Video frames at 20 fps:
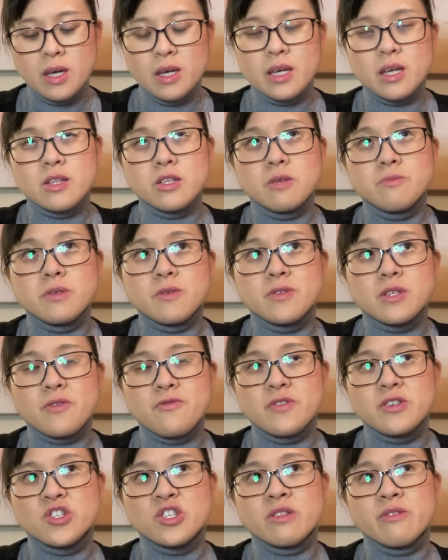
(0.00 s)
In terms of
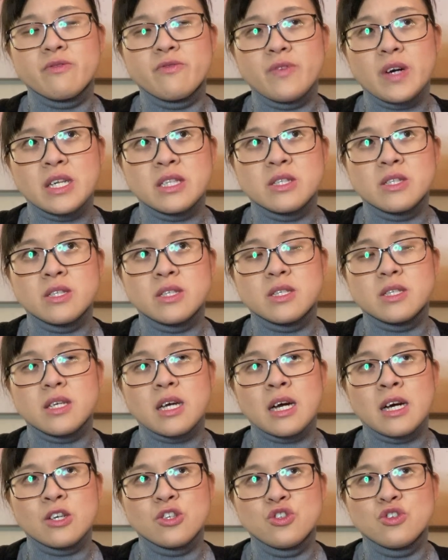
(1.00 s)
sufficient funds,
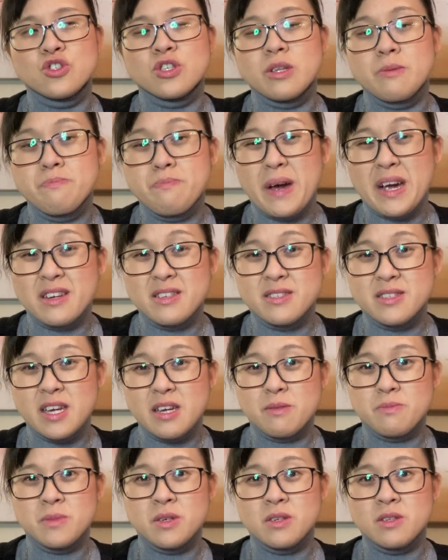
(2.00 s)
usually bank
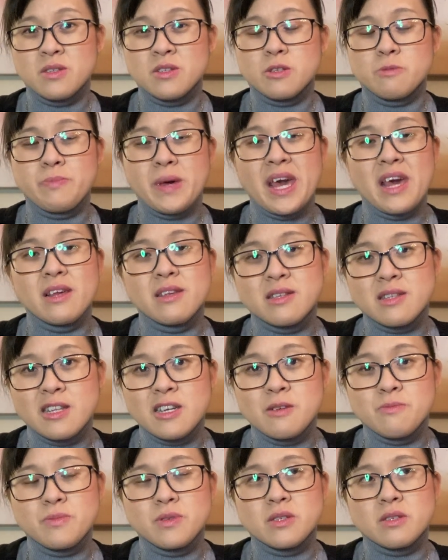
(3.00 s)
statements, pay
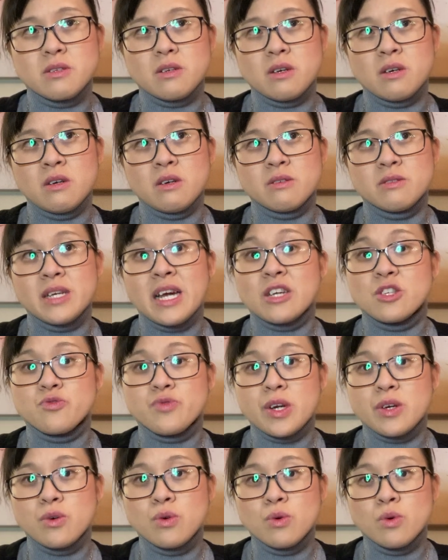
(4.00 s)
slips, tax
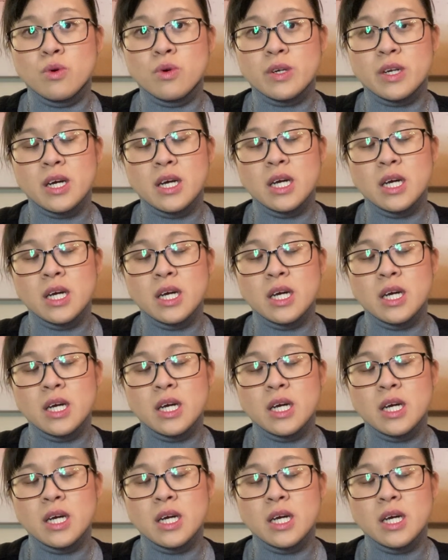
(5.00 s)
record,